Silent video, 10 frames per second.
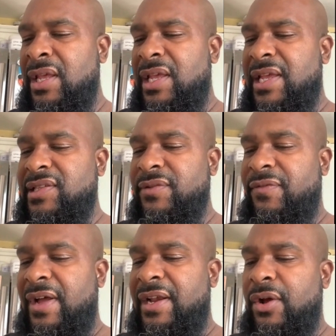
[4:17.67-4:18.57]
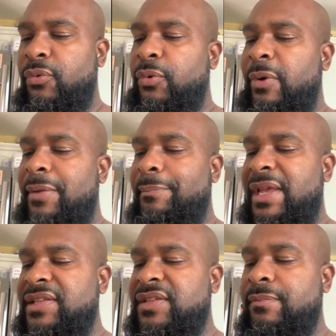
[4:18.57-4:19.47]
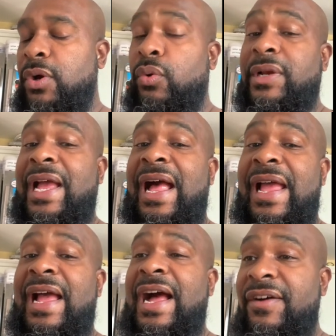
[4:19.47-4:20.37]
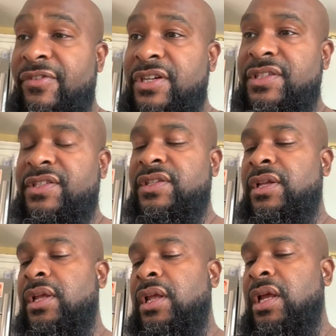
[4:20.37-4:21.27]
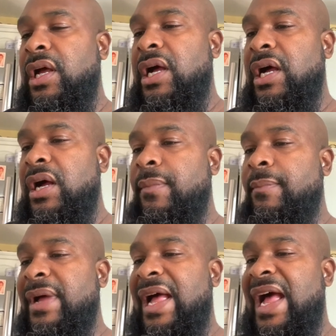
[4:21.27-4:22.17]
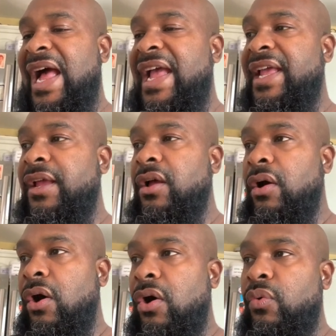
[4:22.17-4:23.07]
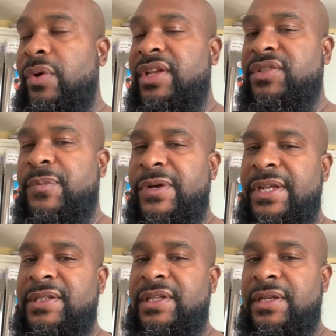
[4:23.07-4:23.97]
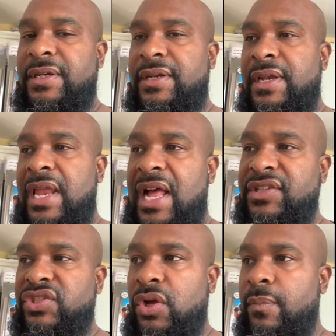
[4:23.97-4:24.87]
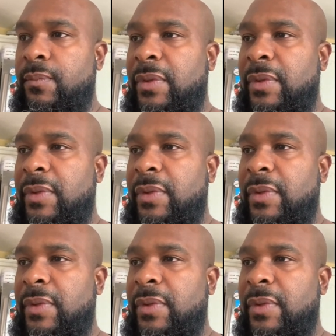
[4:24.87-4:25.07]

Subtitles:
is the fact that we went Mason Mount, Kai Havertz. I always predicted from